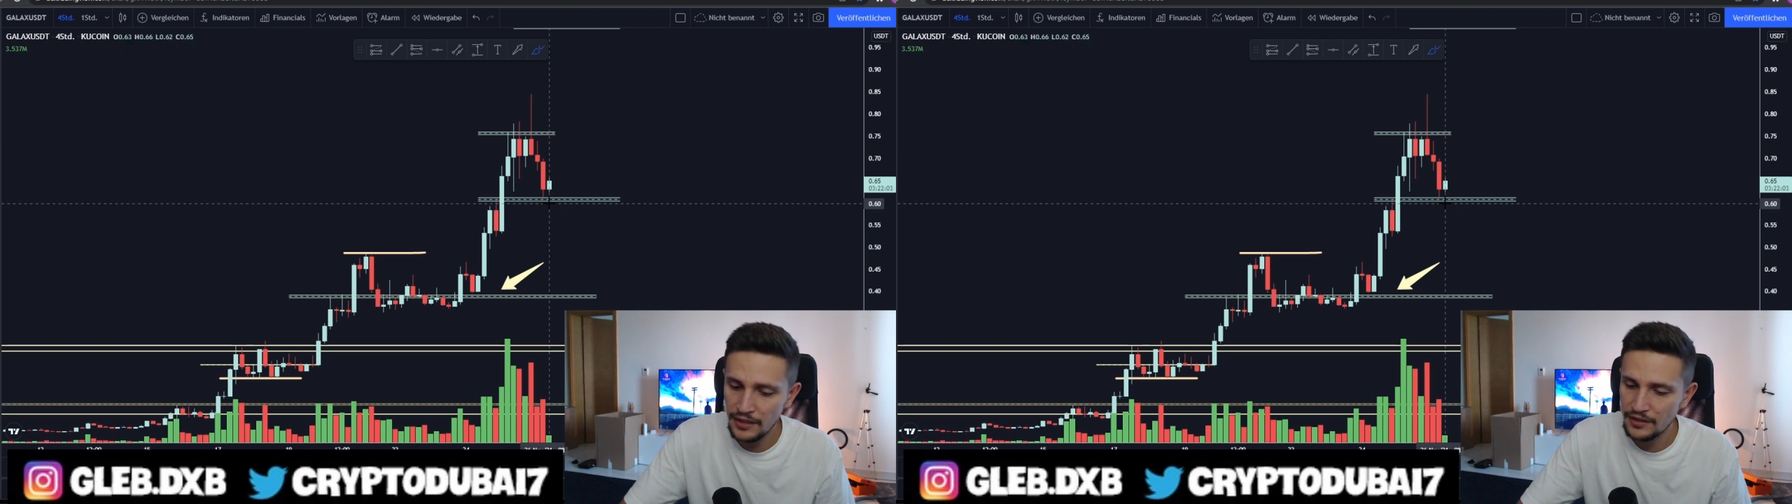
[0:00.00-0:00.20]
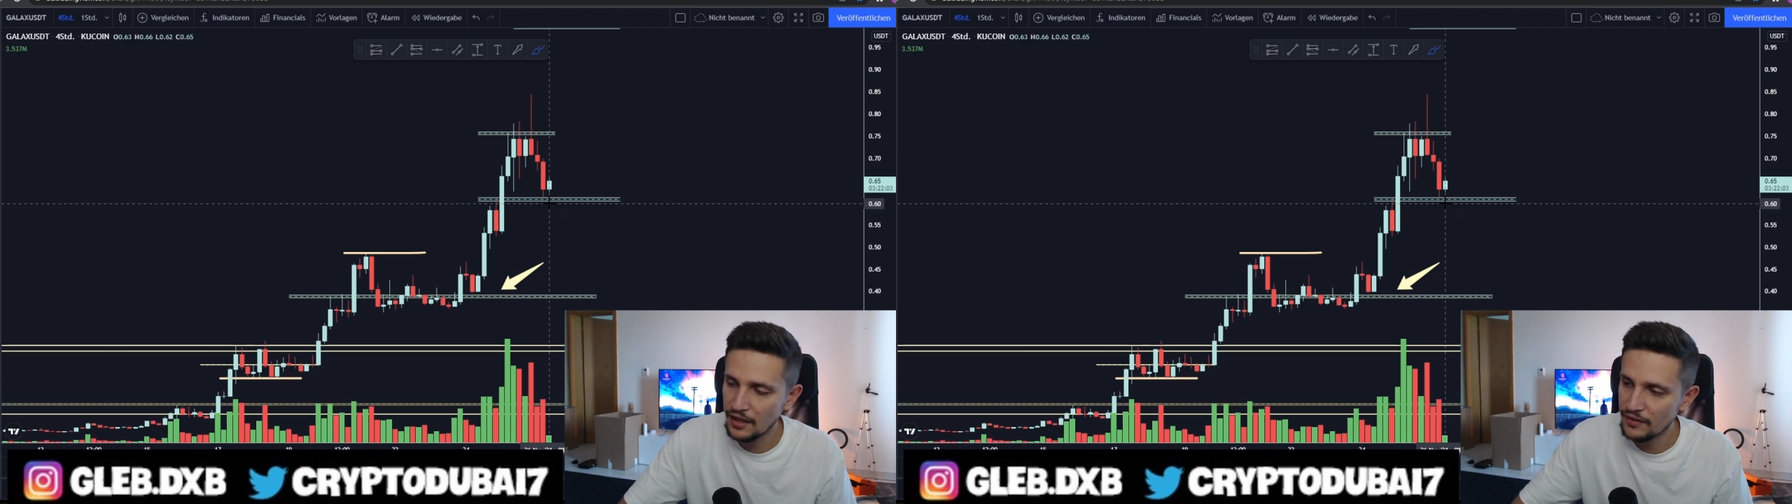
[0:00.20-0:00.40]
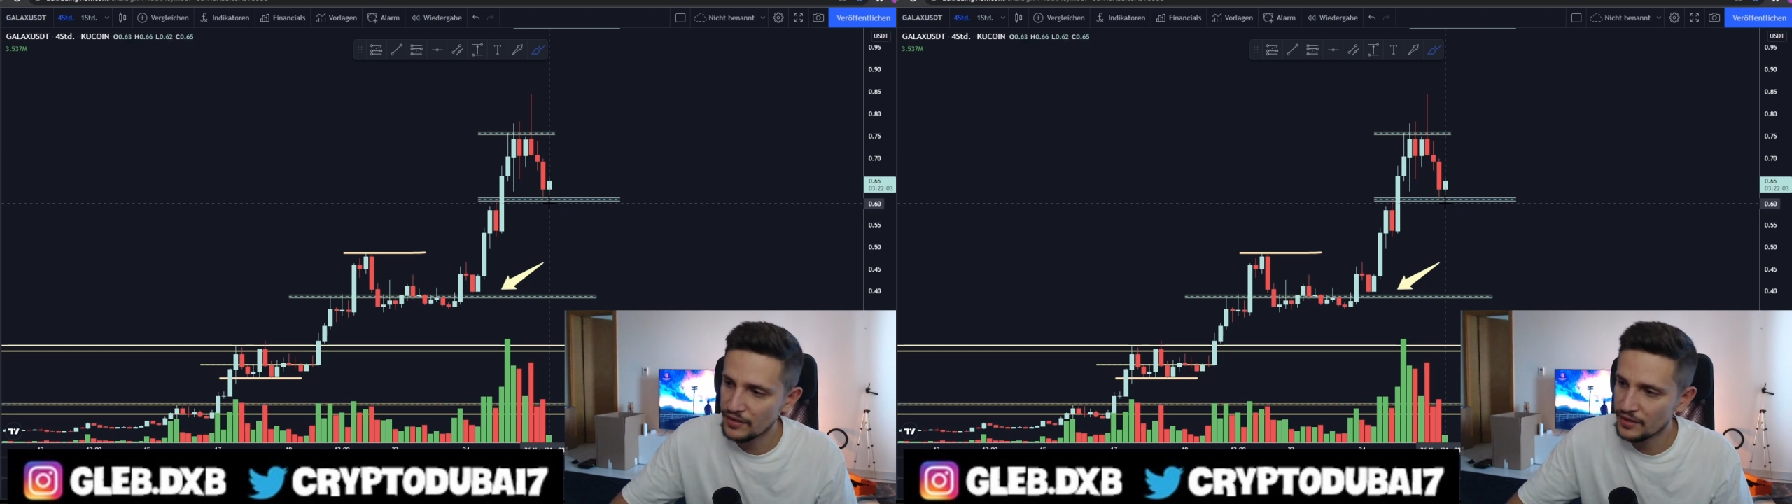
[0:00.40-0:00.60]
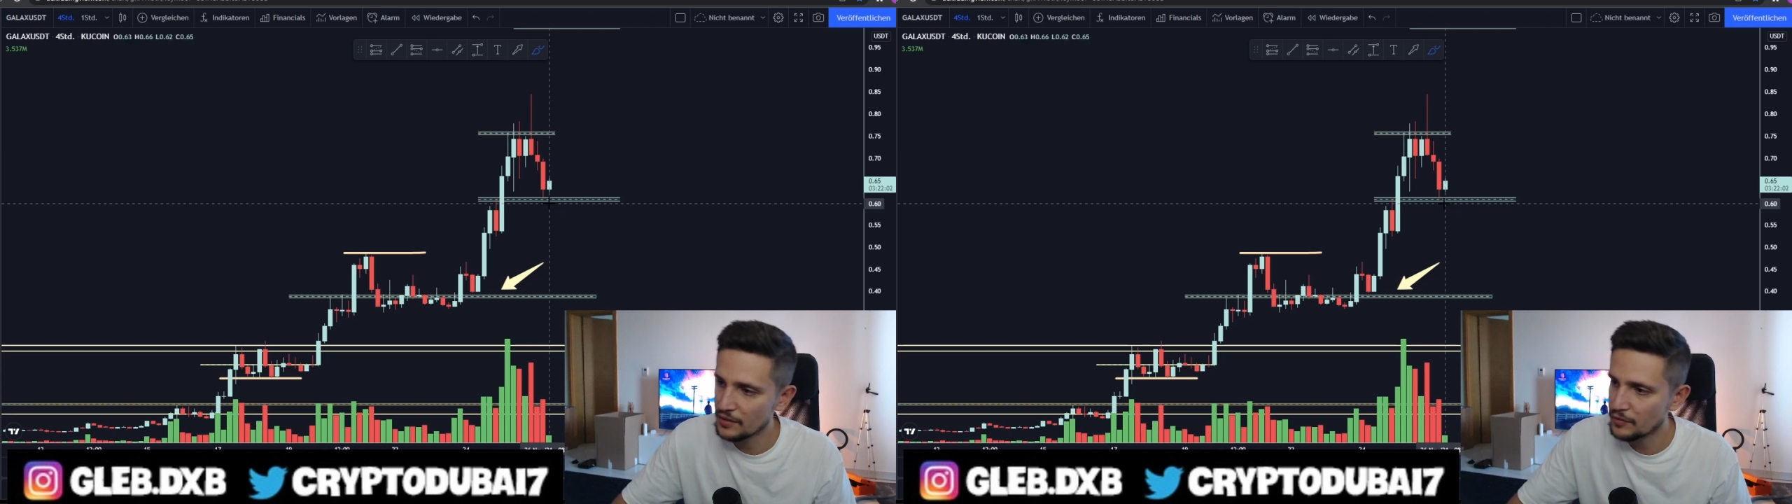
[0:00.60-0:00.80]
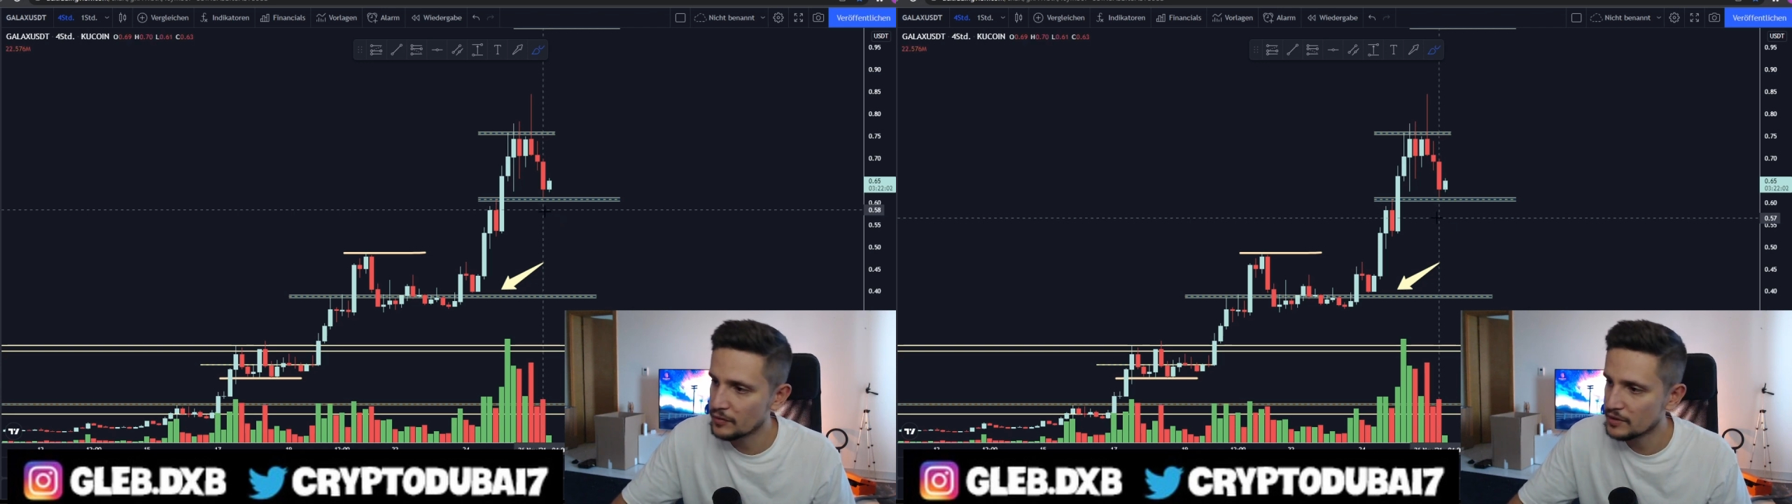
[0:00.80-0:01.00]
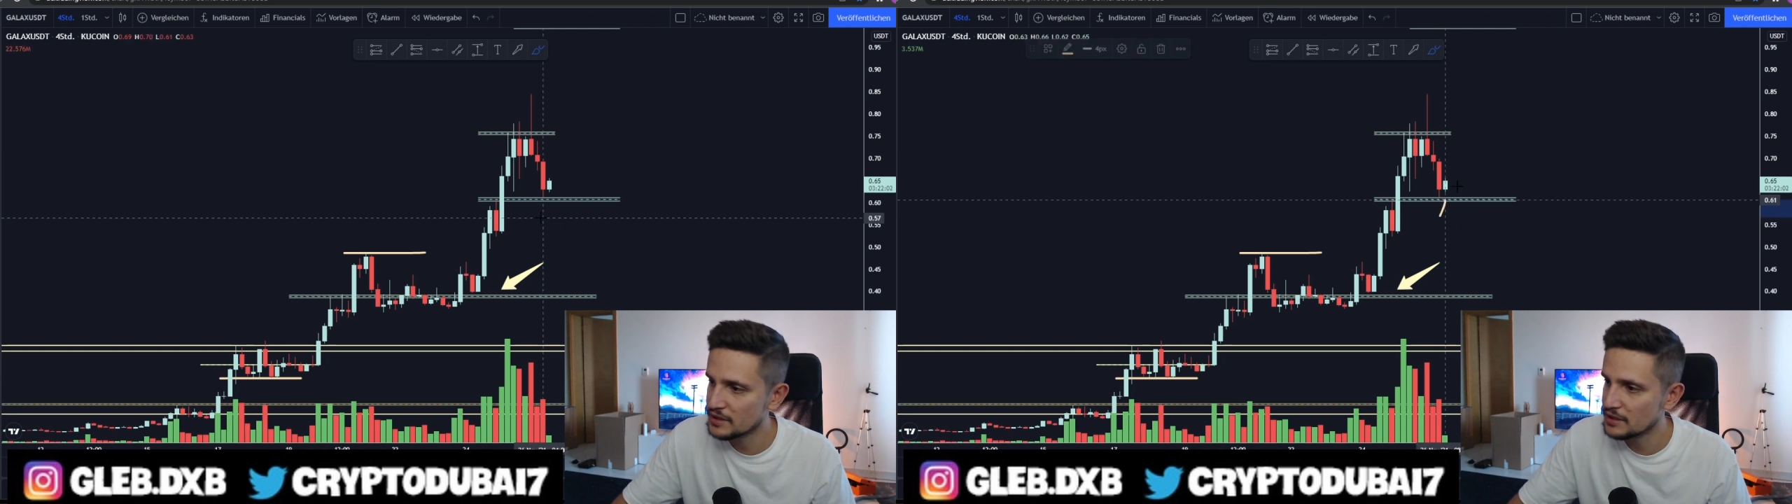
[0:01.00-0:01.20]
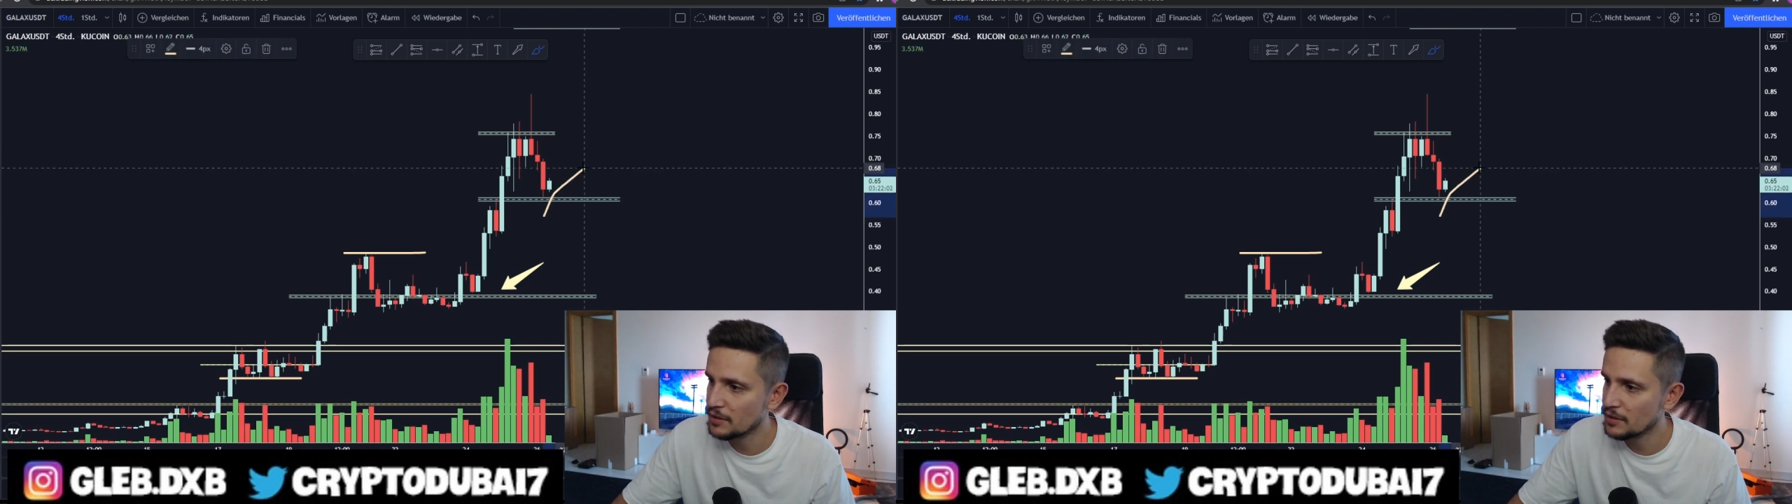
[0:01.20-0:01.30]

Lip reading: and after that we will see